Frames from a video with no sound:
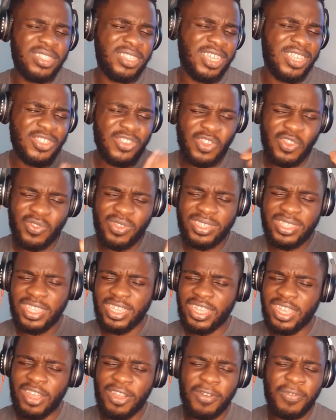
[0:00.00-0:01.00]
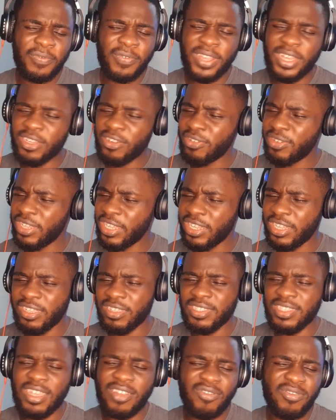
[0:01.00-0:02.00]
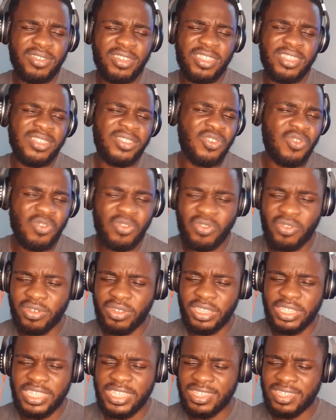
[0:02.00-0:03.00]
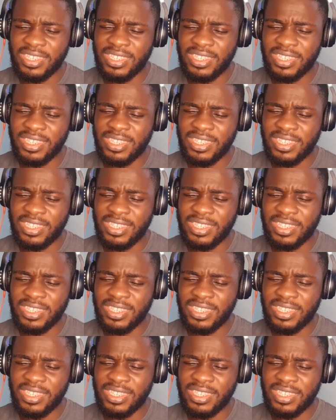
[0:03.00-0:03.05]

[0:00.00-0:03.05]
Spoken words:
there's always a Kao fan on the Sakodi song or this